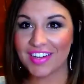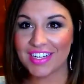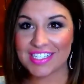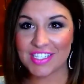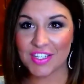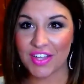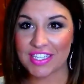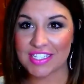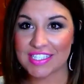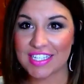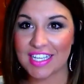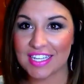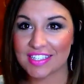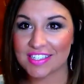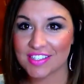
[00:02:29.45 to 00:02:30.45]
All right, so let's
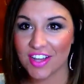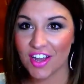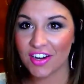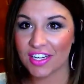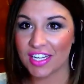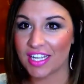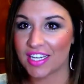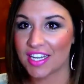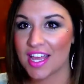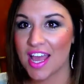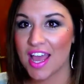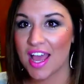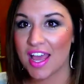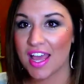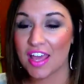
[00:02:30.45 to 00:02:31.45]
get started.
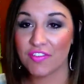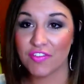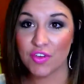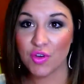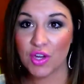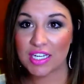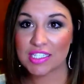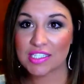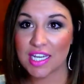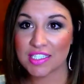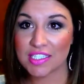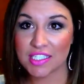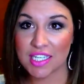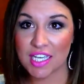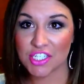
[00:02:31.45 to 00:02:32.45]
If you guys
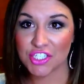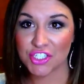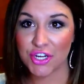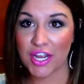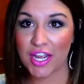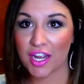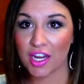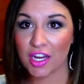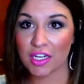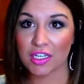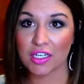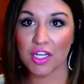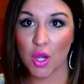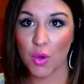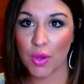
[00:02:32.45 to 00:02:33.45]
like to section your
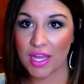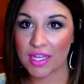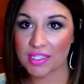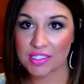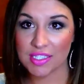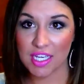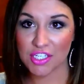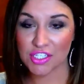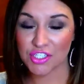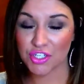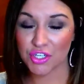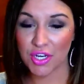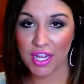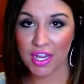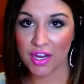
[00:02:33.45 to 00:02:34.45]
hair, go ahead and section
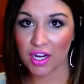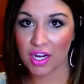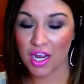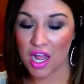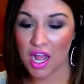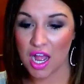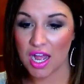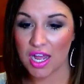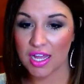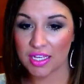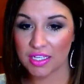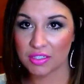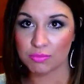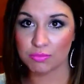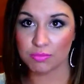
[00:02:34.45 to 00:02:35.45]
your hair.
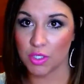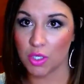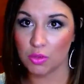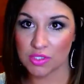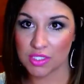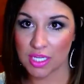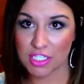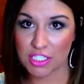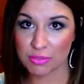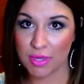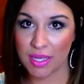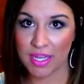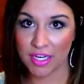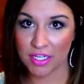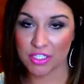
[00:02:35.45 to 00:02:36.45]
I don't section
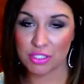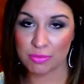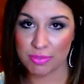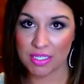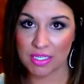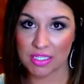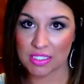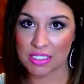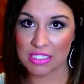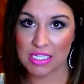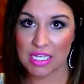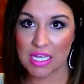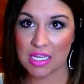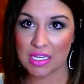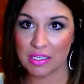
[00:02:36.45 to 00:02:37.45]
my hair just
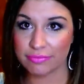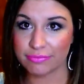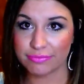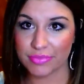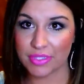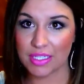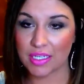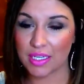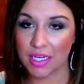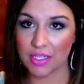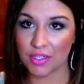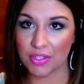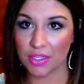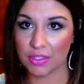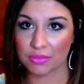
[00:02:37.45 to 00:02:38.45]
because,
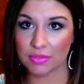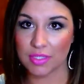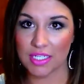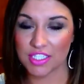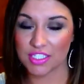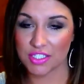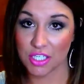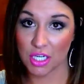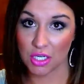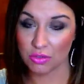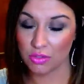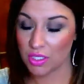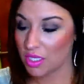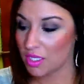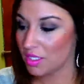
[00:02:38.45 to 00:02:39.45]
I don't know, I just
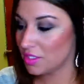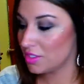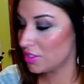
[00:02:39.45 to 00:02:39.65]
don't.